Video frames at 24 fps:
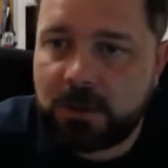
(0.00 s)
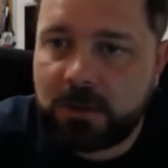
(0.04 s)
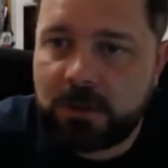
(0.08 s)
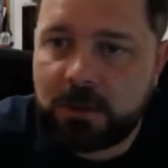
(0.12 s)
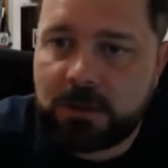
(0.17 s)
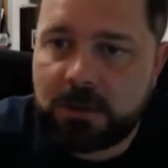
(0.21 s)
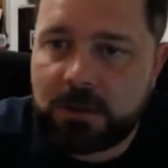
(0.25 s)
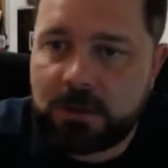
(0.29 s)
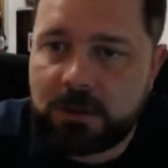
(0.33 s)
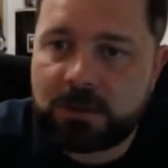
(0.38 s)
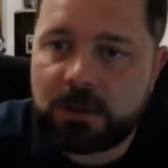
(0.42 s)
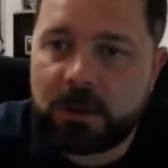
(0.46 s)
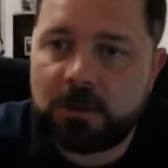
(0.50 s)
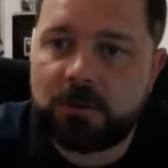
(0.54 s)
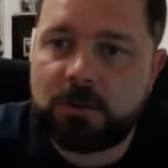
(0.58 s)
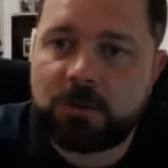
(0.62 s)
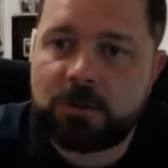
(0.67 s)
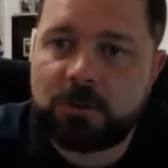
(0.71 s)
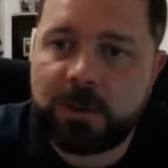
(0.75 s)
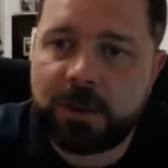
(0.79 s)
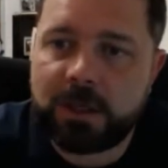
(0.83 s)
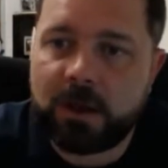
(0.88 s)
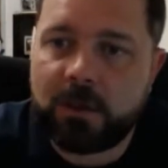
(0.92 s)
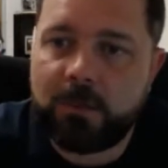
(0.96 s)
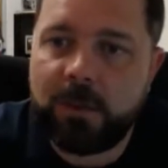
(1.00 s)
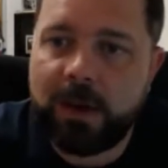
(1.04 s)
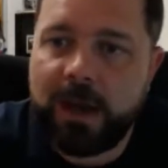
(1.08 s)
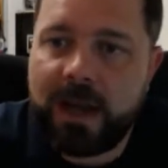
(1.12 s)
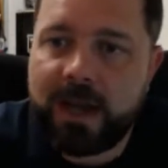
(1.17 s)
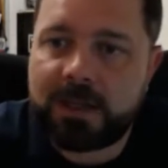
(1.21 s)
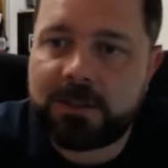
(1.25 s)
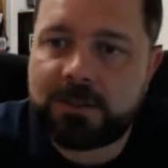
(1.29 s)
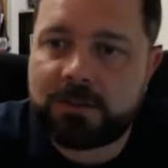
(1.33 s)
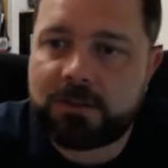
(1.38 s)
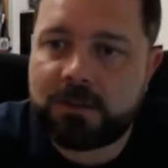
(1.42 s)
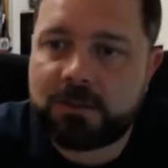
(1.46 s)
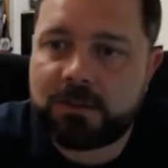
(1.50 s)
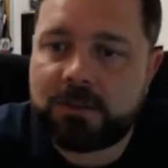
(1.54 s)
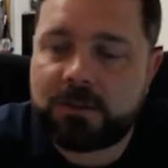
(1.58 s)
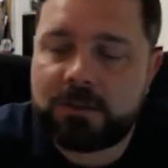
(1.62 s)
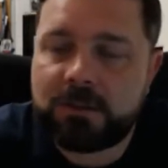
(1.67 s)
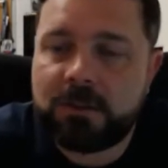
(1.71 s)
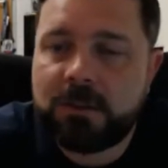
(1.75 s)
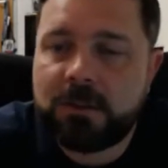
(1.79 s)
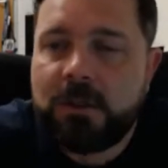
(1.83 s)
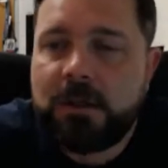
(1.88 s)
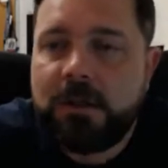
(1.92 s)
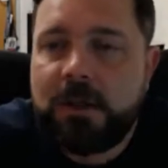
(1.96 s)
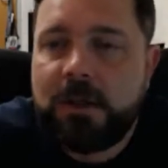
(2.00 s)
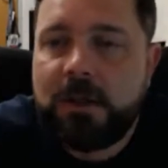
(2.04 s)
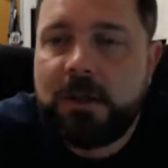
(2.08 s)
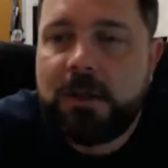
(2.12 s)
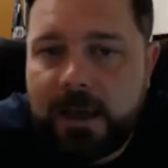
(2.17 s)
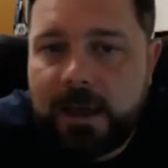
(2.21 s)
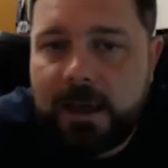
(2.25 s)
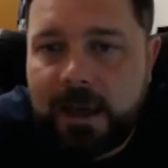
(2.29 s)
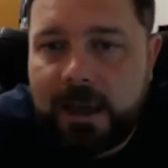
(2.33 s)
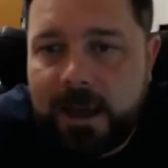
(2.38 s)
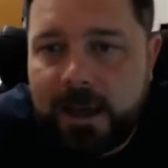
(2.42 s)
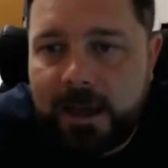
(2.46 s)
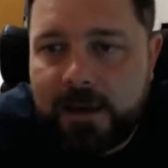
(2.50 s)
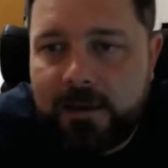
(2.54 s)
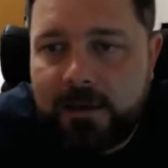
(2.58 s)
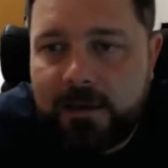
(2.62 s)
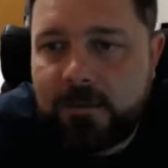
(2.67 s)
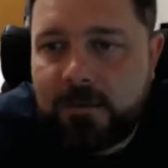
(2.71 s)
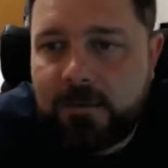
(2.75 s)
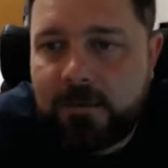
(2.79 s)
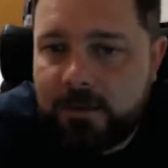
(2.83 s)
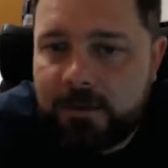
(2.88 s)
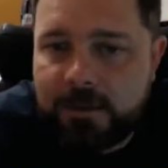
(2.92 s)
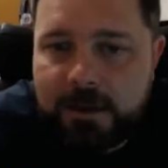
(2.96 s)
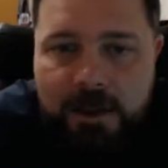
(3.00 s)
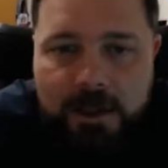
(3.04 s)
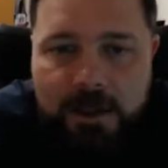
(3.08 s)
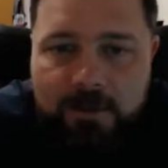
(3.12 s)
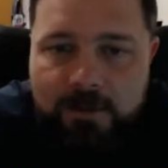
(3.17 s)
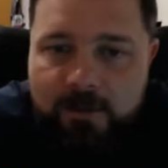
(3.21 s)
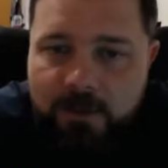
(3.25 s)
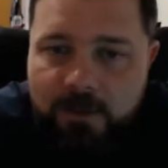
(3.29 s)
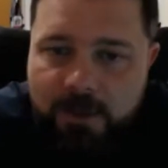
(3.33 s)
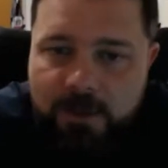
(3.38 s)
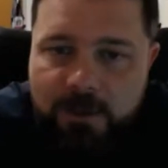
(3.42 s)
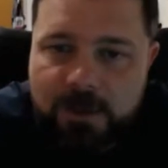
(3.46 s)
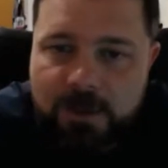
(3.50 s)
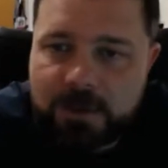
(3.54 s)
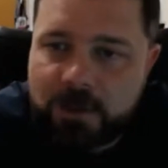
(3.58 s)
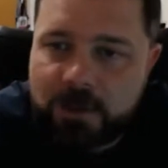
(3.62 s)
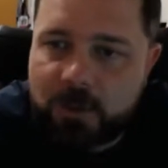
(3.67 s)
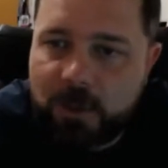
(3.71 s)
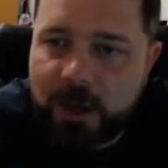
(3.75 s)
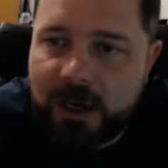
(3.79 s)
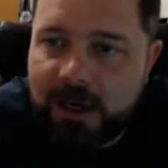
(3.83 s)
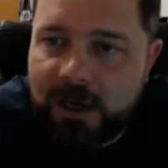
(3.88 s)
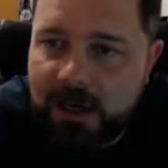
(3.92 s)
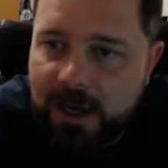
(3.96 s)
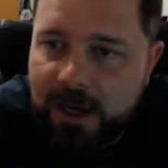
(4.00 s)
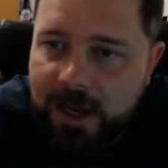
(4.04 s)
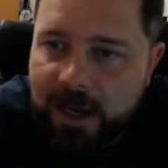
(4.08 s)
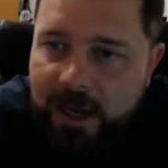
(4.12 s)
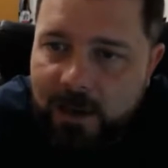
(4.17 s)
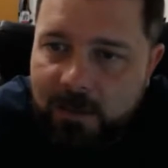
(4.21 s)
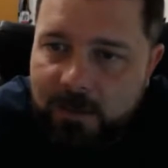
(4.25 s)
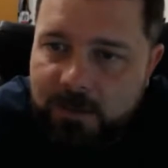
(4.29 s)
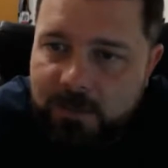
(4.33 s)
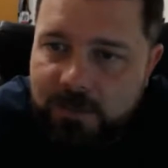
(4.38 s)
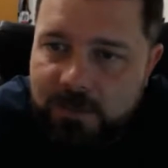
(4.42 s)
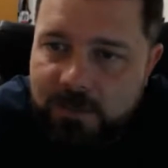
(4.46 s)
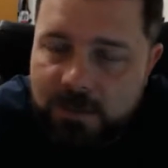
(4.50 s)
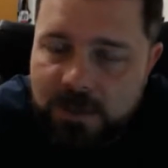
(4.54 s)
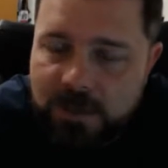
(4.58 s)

and the servers become passers and then you just grade it out.